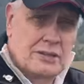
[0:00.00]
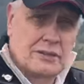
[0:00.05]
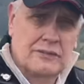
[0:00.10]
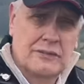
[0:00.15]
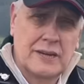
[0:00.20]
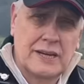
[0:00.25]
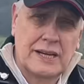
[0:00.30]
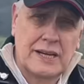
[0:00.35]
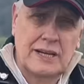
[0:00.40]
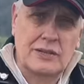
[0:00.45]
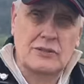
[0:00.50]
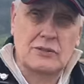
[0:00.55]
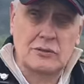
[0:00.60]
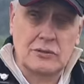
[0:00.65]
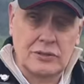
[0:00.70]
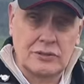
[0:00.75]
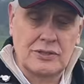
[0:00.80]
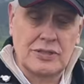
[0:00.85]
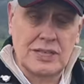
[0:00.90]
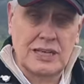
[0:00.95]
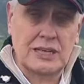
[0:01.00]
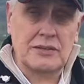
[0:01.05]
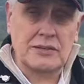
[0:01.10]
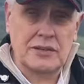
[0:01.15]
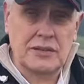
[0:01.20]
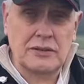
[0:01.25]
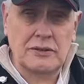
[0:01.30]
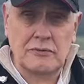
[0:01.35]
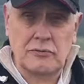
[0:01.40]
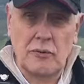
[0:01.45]
of the castle there is
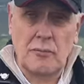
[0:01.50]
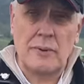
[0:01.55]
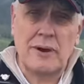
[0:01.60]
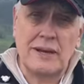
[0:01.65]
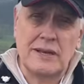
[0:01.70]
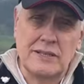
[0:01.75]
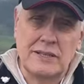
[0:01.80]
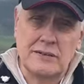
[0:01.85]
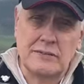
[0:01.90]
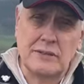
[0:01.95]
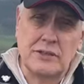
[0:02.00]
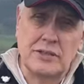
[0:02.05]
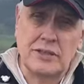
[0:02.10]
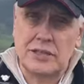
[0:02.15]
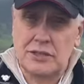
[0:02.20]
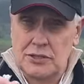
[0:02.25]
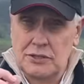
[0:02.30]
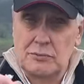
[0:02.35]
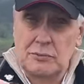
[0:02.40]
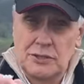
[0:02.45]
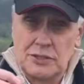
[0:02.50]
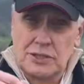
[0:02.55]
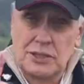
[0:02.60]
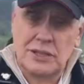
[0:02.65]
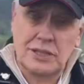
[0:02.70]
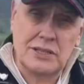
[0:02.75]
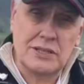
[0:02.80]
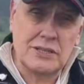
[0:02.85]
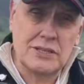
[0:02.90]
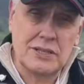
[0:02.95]
actually the remains of a ditch which you
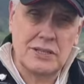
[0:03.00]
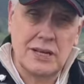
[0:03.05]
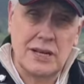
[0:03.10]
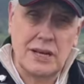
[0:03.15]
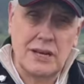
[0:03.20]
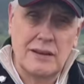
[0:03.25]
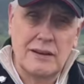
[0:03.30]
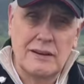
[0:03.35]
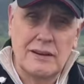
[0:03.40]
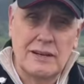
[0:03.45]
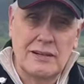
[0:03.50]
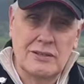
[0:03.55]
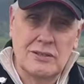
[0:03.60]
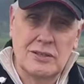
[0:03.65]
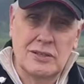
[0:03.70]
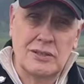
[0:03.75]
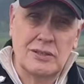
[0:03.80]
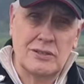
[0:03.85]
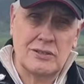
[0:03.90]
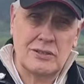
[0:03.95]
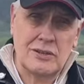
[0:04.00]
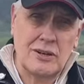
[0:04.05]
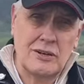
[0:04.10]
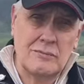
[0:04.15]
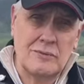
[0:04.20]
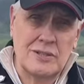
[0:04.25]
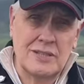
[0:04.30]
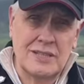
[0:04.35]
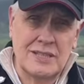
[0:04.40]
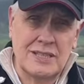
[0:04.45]
can see at certain
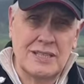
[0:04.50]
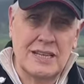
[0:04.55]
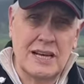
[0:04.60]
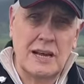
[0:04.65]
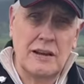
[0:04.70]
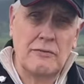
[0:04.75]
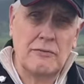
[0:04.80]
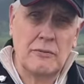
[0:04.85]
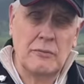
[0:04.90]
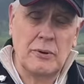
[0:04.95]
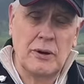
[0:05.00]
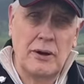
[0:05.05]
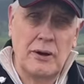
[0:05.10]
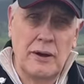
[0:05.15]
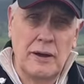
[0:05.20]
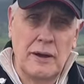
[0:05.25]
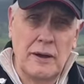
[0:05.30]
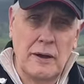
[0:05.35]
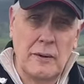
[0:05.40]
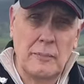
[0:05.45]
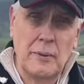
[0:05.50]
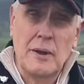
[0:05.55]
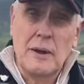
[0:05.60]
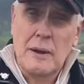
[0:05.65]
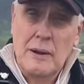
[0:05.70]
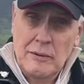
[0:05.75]
times of the day from high up.